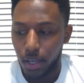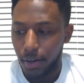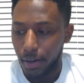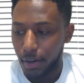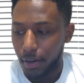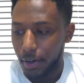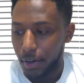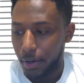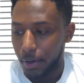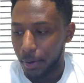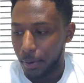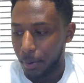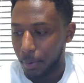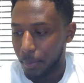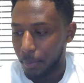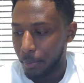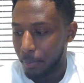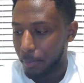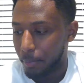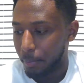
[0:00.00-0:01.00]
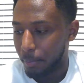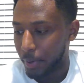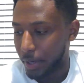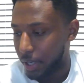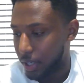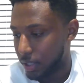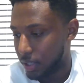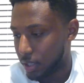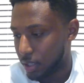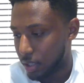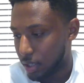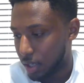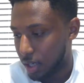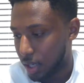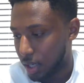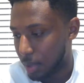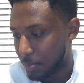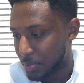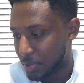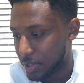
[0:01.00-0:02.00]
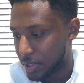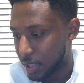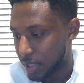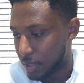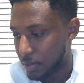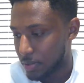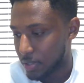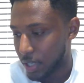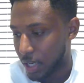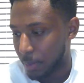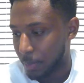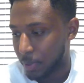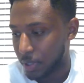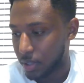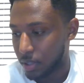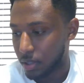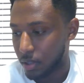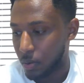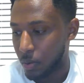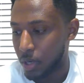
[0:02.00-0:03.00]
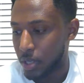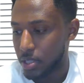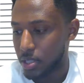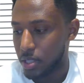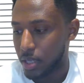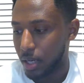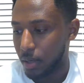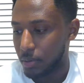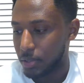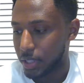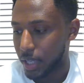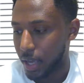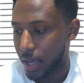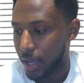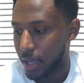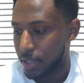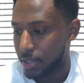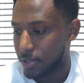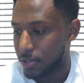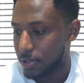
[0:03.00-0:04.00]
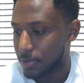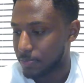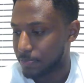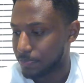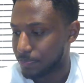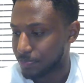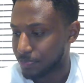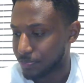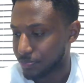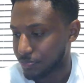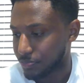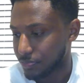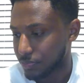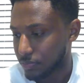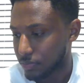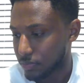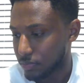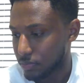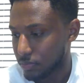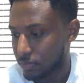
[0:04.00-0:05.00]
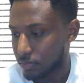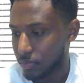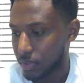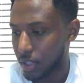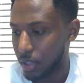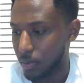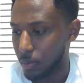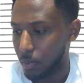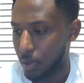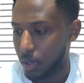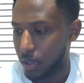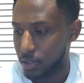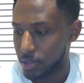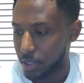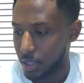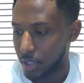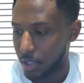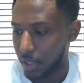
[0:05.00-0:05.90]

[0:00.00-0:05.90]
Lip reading: But let me stay on topic. The question that was asked was,